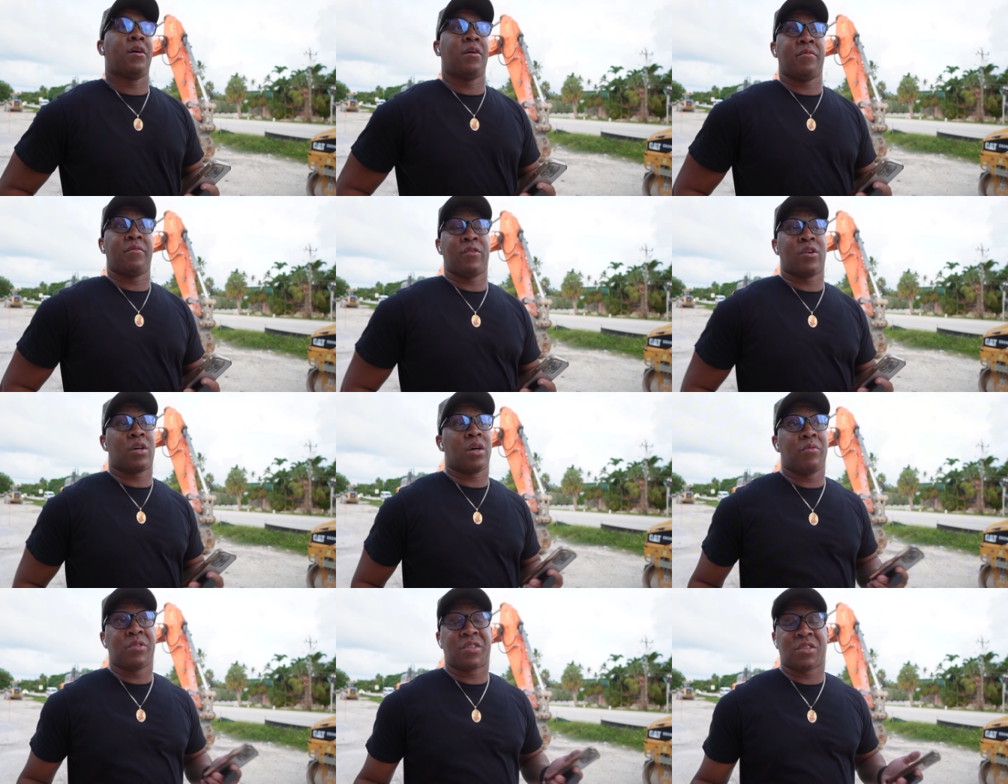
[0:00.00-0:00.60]
If you
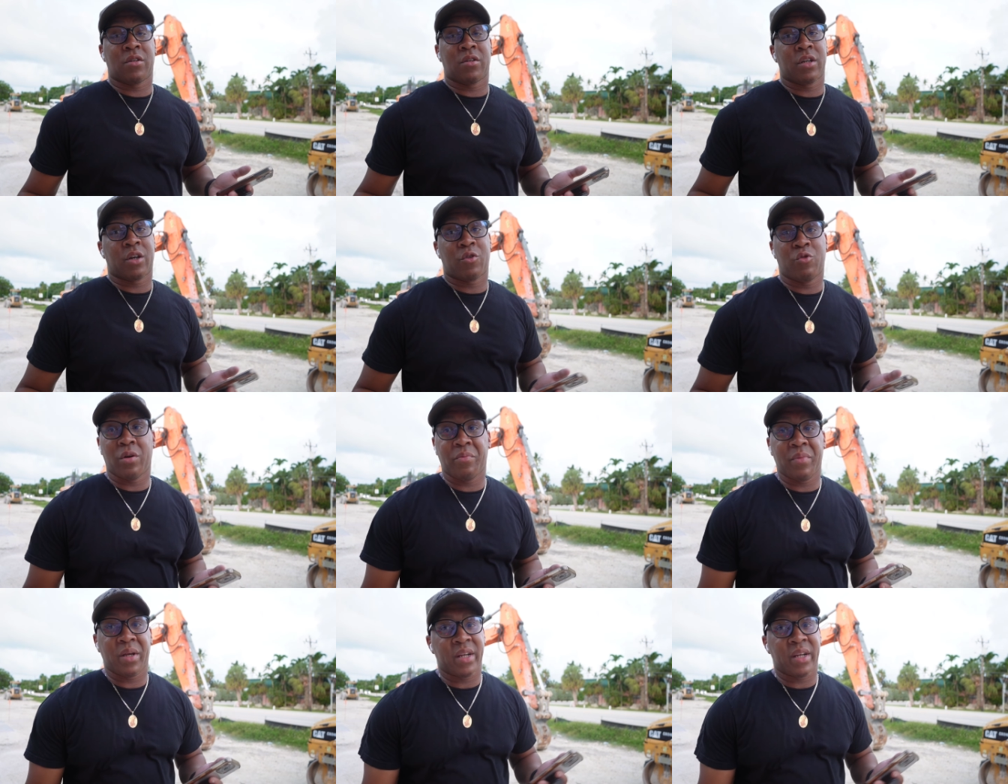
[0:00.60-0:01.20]
come with your own
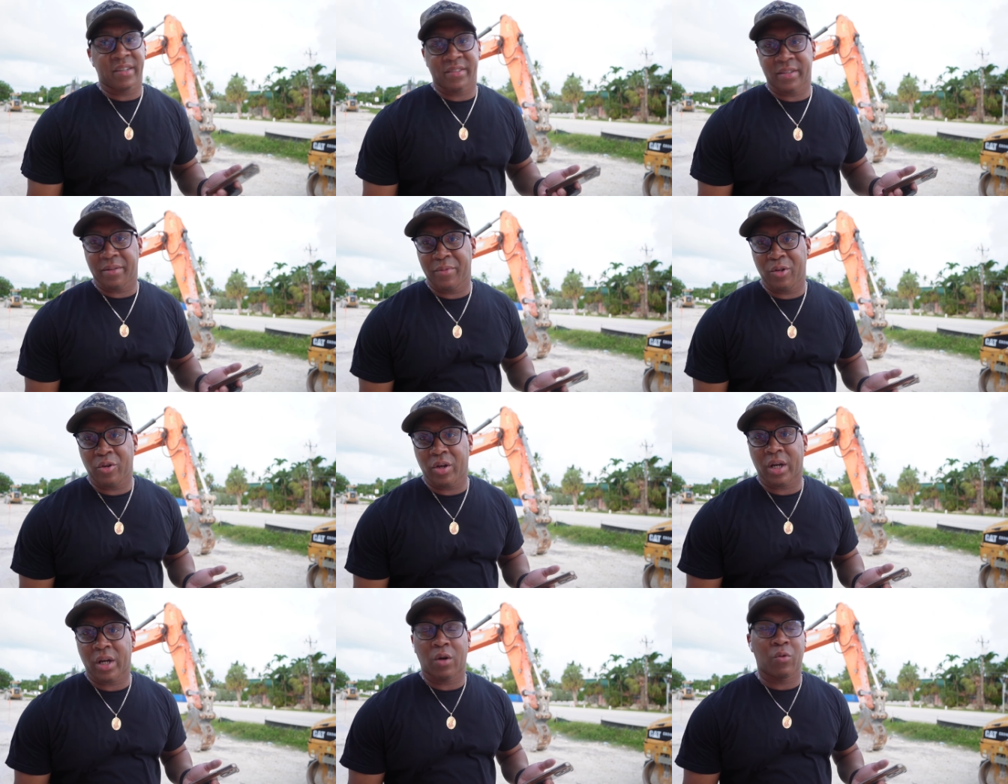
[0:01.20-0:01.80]
equipment, that's something
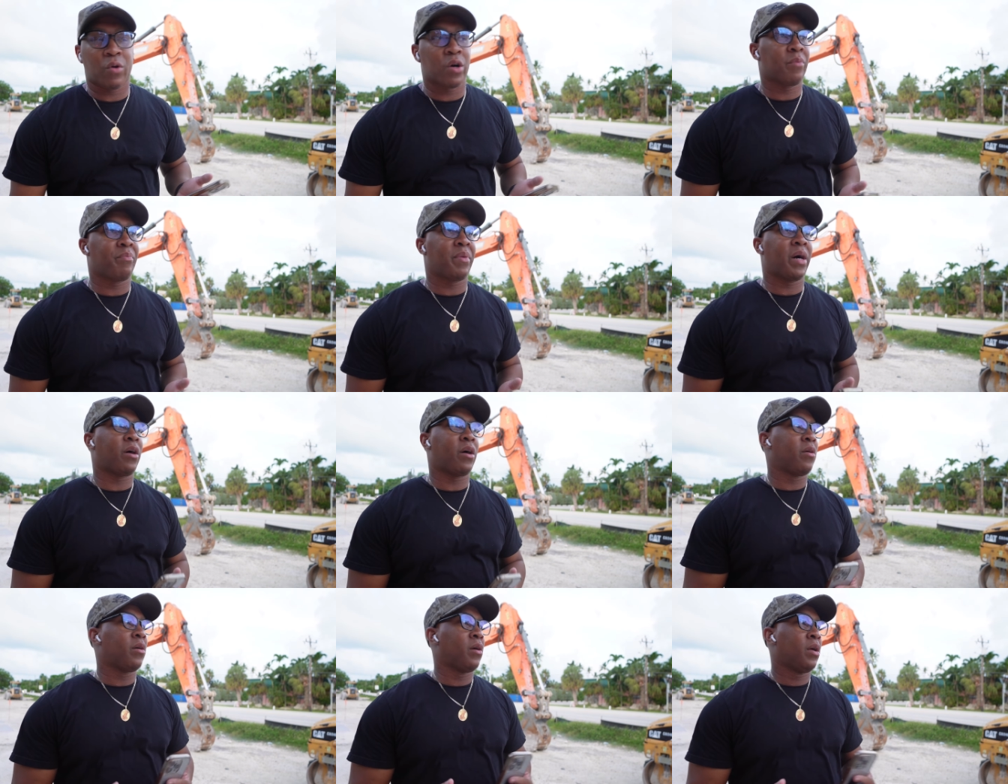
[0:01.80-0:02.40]
you ain't gotta worry
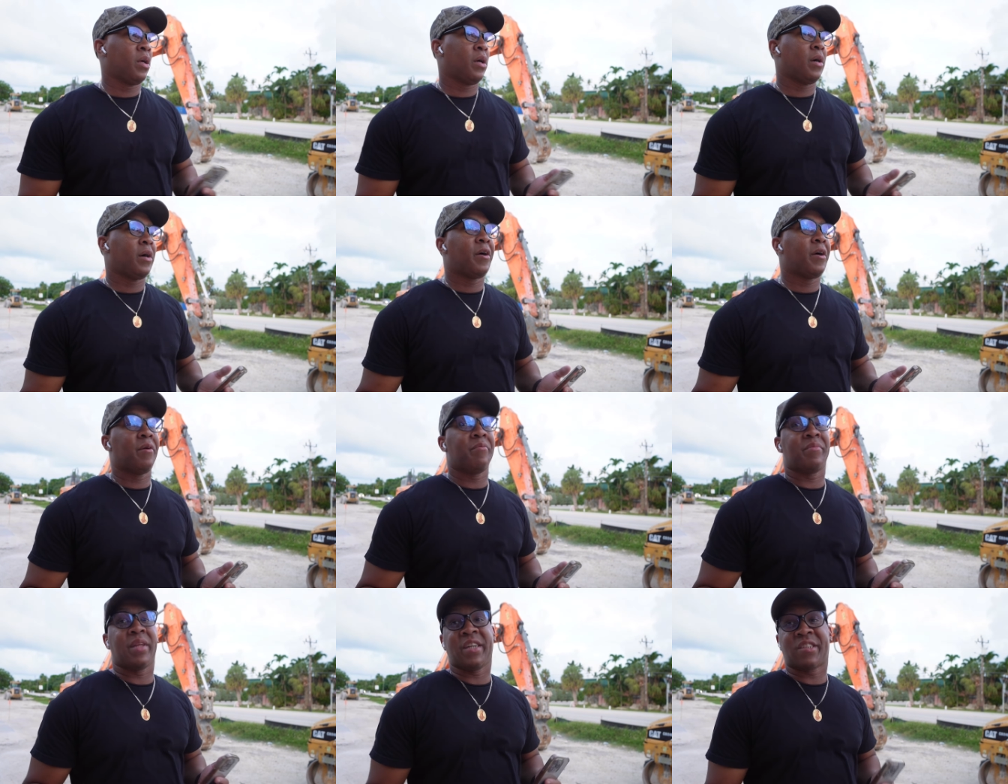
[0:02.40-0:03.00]
about.
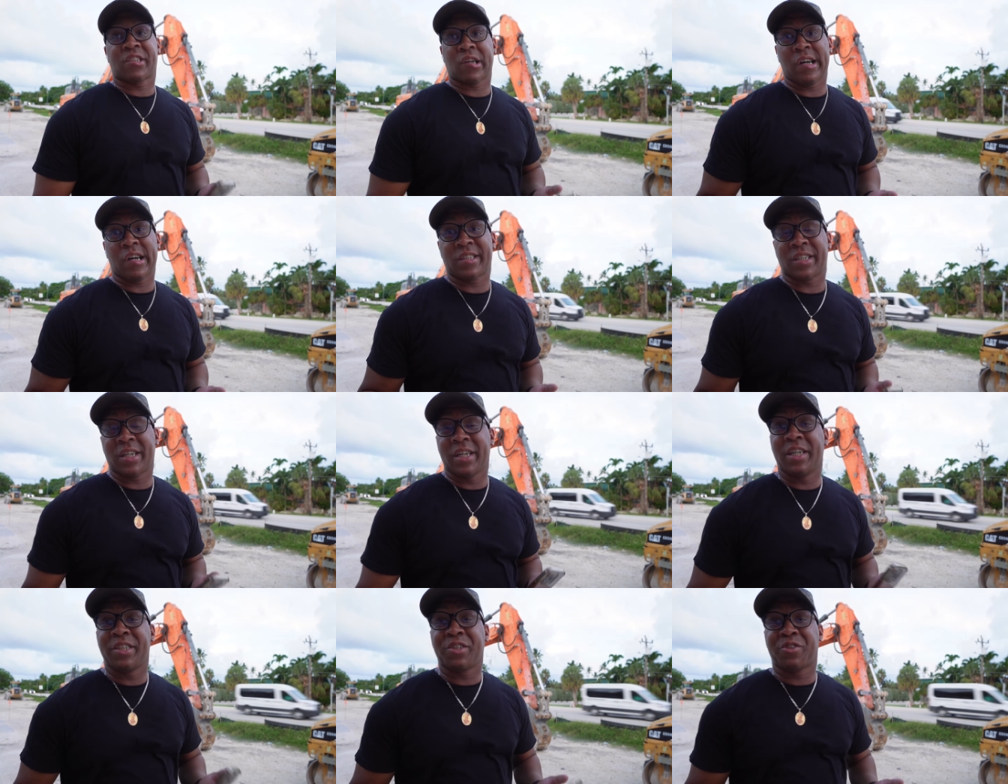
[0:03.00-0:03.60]
They
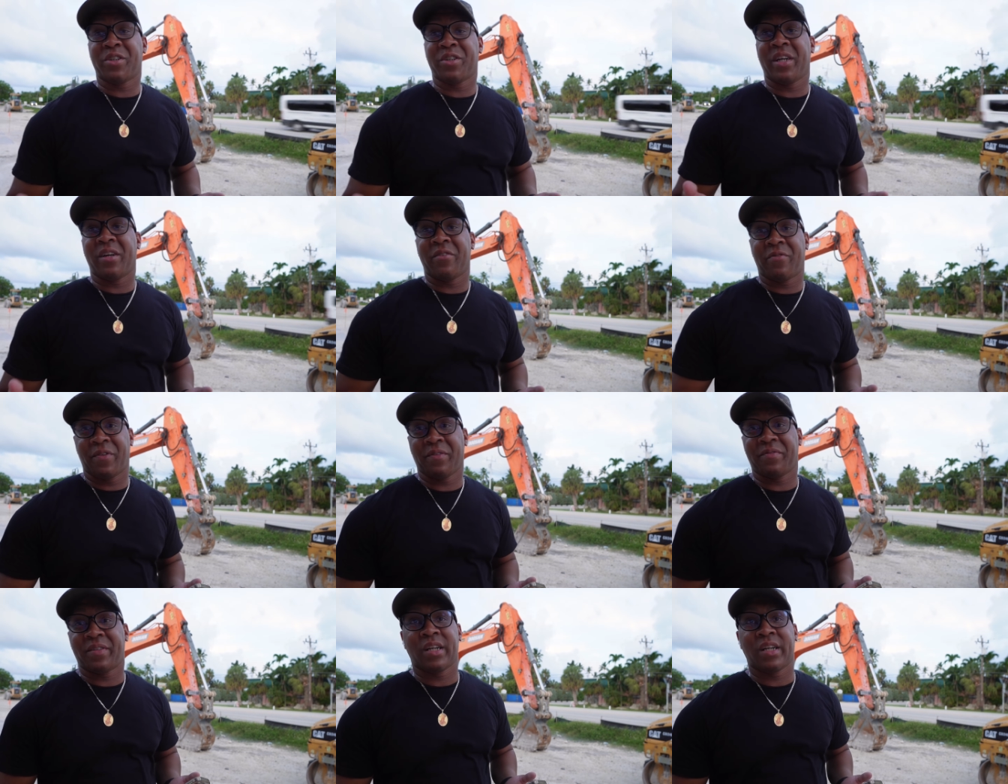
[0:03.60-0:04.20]
charge $150
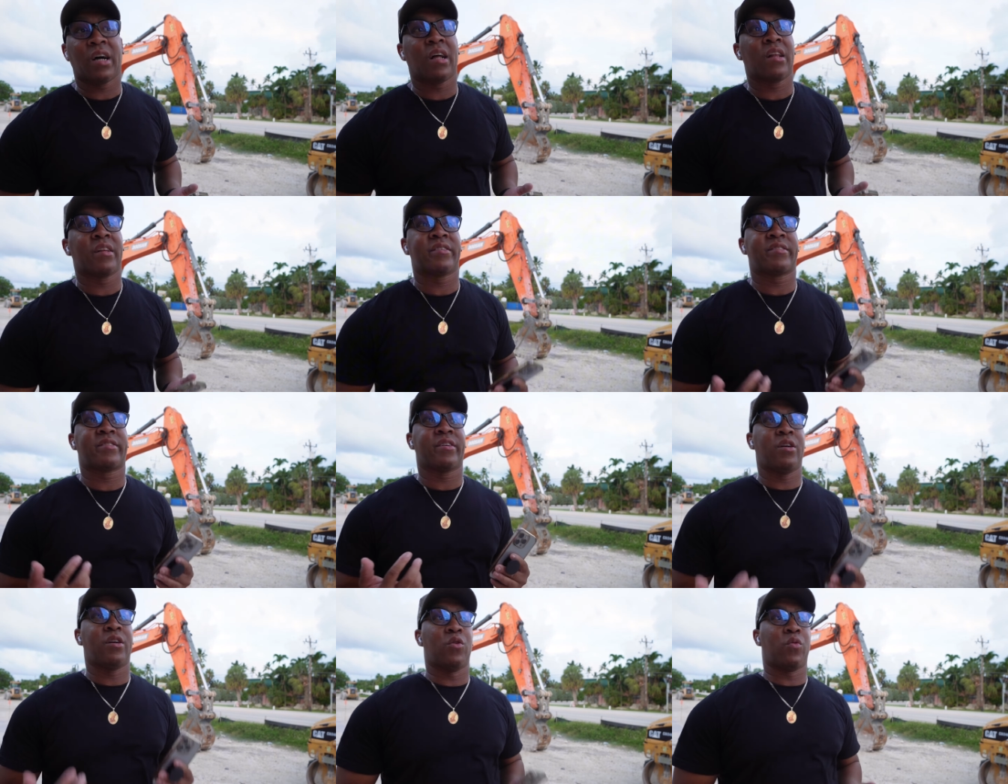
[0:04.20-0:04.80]

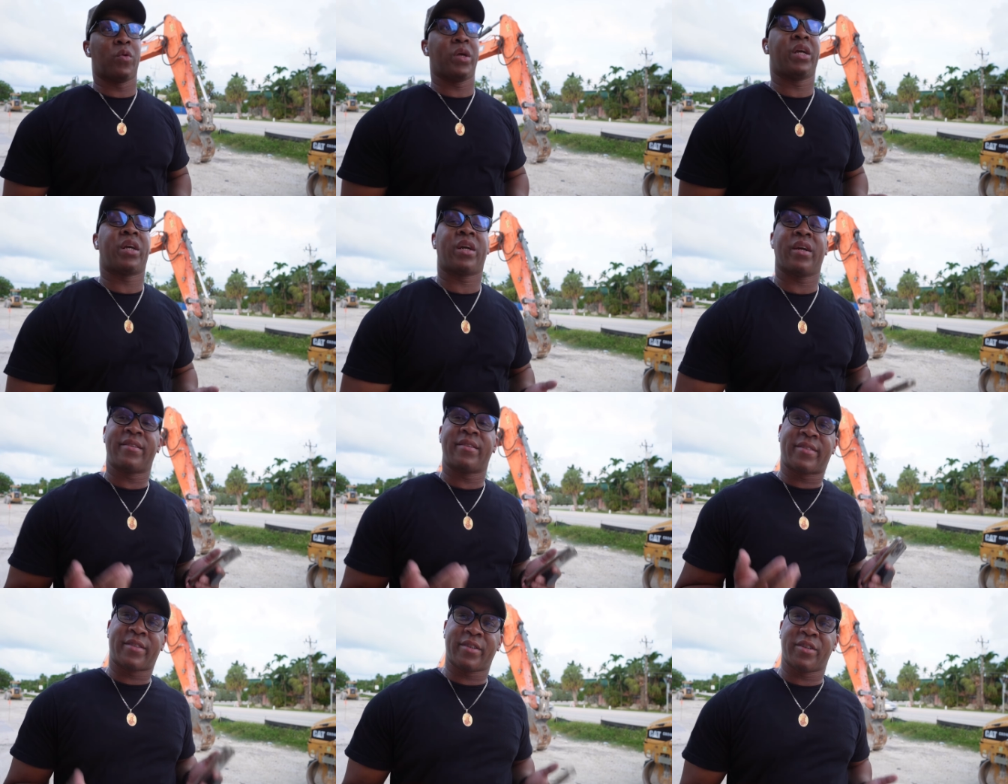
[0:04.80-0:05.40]
a week
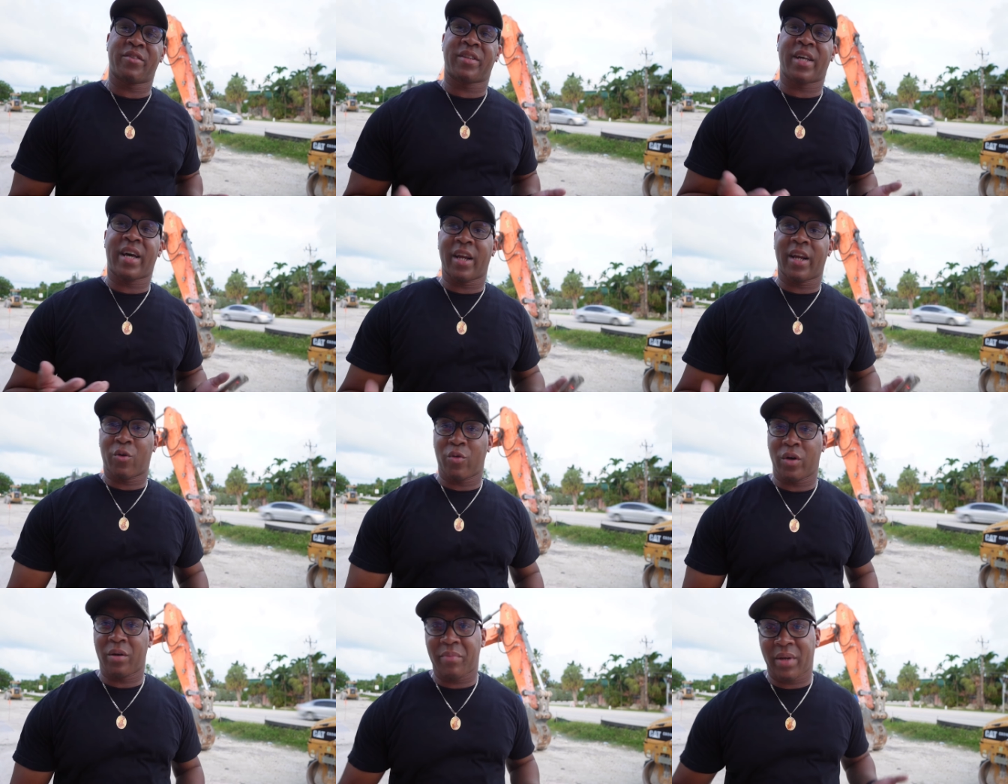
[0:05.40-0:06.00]
until that
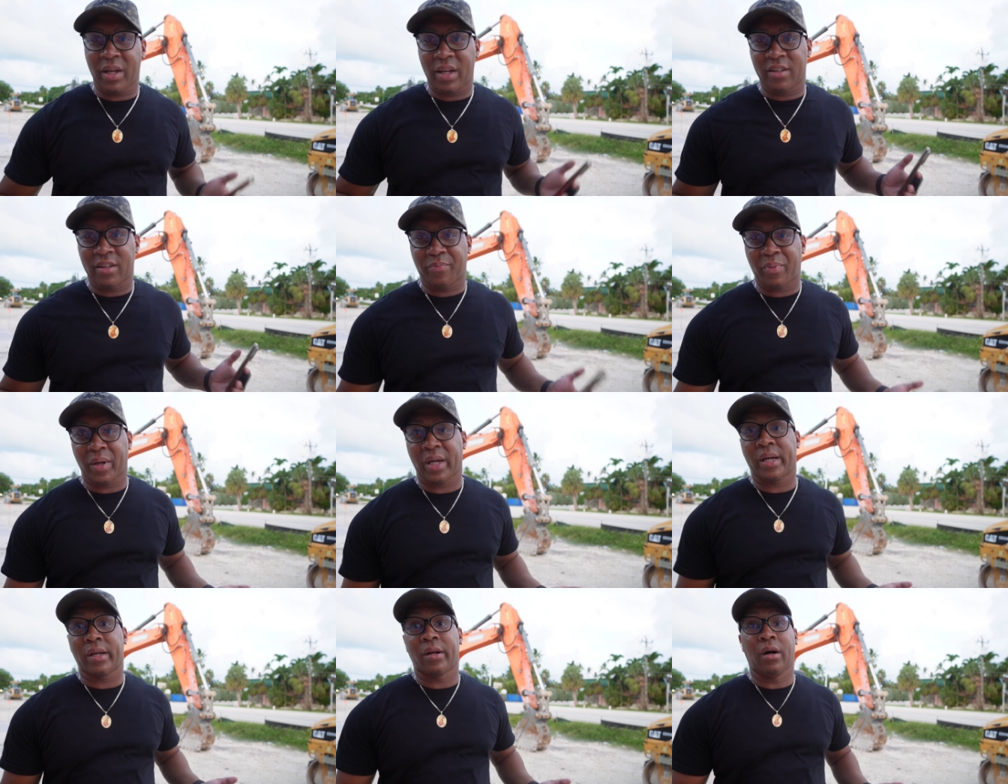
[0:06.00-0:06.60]
equipment is
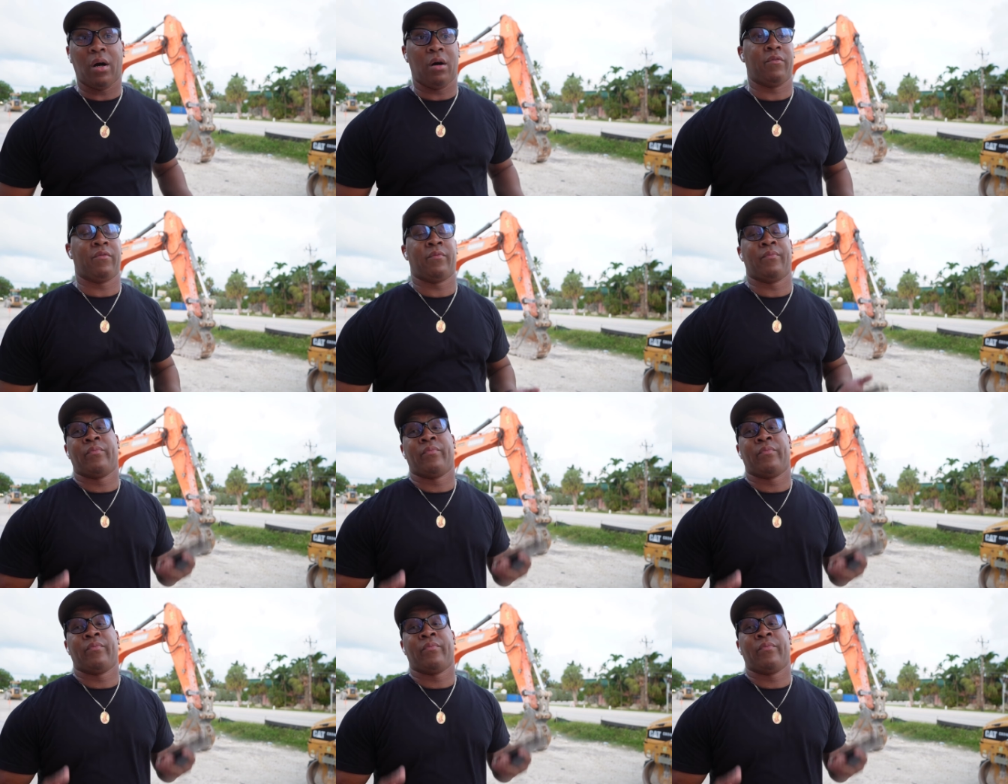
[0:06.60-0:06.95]
paid off.